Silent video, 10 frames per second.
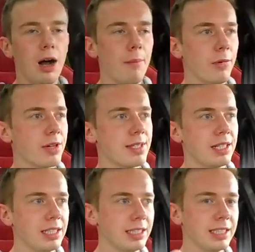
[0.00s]

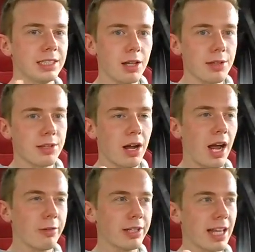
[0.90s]
Mercedes is also
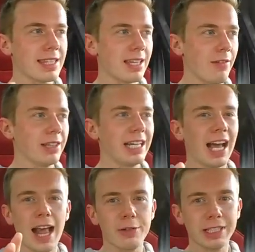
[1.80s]

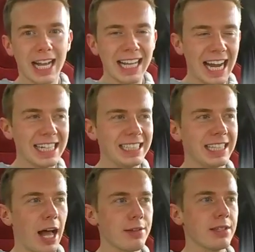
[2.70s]

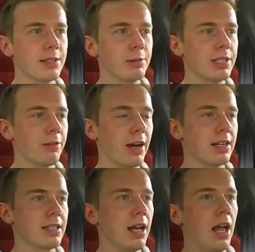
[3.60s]
170,000-180,000 Swiss
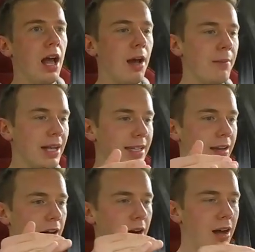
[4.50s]
francs. But
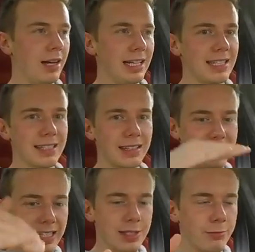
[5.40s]
it's
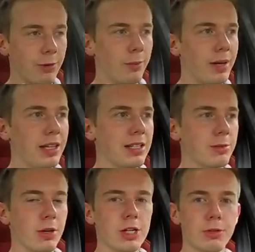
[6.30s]
this, for me, this
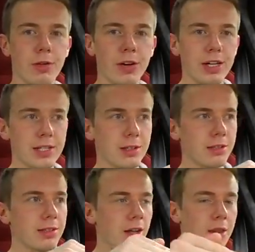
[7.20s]
Range Rover is
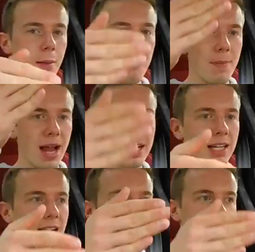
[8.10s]
also on the main
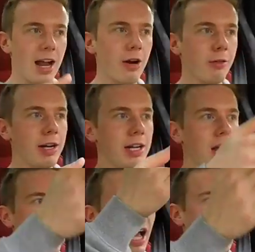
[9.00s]
category
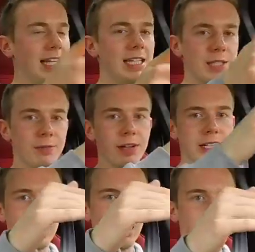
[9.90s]
and is
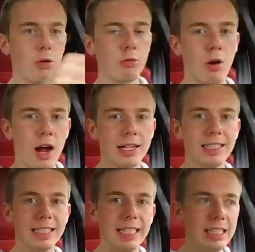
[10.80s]
fitting right
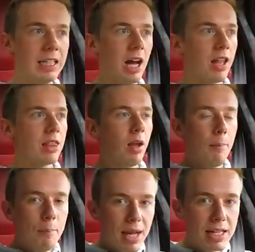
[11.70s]
in the
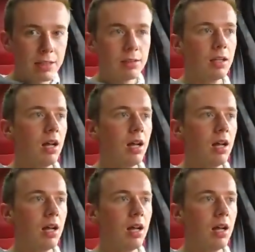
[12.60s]
middle,